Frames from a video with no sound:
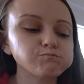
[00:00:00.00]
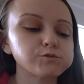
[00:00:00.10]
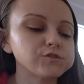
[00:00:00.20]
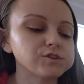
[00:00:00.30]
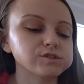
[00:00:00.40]

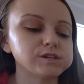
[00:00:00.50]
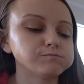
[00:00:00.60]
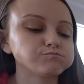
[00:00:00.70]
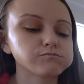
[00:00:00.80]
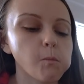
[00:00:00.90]
Perfect
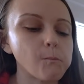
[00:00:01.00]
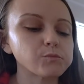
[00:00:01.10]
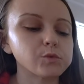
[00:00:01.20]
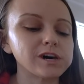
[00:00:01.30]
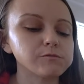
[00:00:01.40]
temp.
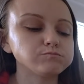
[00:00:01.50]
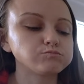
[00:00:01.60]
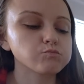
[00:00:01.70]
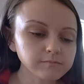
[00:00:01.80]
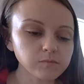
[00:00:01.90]
Wow.
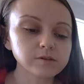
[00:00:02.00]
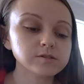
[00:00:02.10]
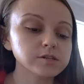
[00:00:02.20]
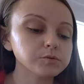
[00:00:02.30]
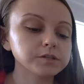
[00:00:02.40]

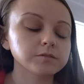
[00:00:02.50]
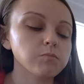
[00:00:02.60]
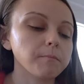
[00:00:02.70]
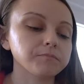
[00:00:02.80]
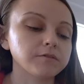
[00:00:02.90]
So
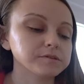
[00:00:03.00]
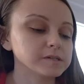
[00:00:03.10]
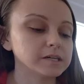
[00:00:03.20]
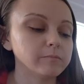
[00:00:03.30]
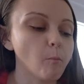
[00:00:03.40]
good every
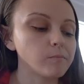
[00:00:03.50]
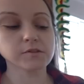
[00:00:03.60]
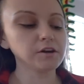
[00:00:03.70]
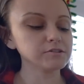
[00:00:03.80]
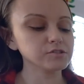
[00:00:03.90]
time.
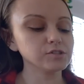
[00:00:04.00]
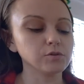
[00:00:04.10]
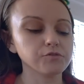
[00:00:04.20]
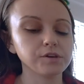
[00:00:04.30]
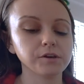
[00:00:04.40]
I honestly
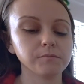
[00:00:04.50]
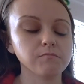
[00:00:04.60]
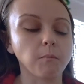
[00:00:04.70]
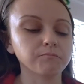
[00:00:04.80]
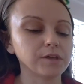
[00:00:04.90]
don't think
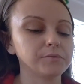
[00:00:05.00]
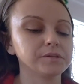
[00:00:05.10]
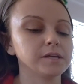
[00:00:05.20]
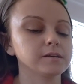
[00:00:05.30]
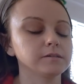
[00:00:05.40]
I would
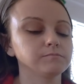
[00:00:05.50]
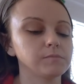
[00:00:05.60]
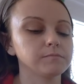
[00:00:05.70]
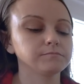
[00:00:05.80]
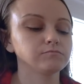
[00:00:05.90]
like it
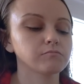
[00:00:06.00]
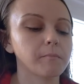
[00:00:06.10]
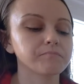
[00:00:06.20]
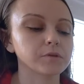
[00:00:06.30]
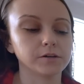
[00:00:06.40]

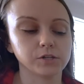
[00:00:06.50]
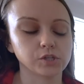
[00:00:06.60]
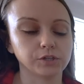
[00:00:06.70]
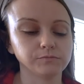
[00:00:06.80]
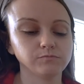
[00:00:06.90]
on its
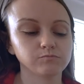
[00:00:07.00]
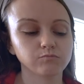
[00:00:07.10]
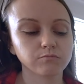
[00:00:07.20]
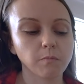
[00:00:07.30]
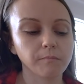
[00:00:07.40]
own.
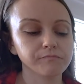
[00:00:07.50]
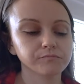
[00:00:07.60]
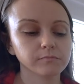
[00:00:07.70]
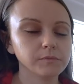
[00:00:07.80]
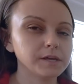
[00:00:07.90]

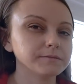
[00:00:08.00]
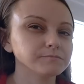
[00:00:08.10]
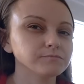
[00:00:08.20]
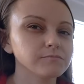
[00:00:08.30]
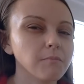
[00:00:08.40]
Like,
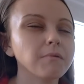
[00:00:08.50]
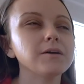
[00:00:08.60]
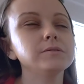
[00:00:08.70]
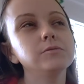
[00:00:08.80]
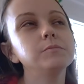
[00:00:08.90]

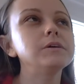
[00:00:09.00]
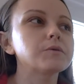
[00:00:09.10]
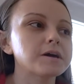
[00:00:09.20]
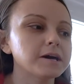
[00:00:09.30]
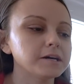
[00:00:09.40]
it would be
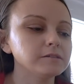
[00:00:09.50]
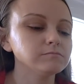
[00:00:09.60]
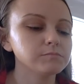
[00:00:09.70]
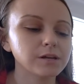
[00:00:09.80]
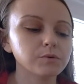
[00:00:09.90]
okay,
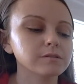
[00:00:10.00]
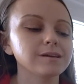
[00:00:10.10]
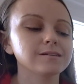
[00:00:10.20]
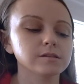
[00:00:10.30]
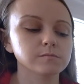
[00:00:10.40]
but I wouldn't
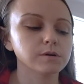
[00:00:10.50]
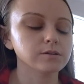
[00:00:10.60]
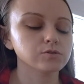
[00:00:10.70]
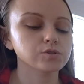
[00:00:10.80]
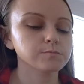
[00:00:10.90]
like it as
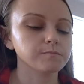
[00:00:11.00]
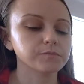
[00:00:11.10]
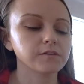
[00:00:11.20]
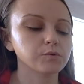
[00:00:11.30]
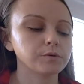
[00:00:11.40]
much
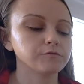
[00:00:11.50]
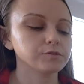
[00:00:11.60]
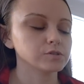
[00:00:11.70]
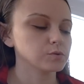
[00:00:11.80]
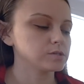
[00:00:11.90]
if it weren't for
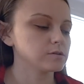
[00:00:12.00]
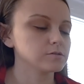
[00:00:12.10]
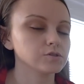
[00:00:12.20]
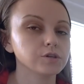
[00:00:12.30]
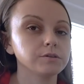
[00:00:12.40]
the soy
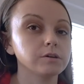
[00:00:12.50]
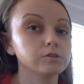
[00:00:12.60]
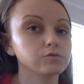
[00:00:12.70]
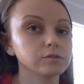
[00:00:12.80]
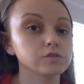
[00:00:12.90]
sauce and chili
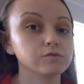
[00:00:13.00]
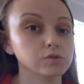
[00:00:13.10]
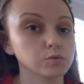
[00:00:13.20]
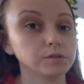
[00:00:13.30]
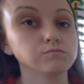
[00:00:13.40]
onion crunch, for
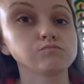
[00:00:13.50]
sure.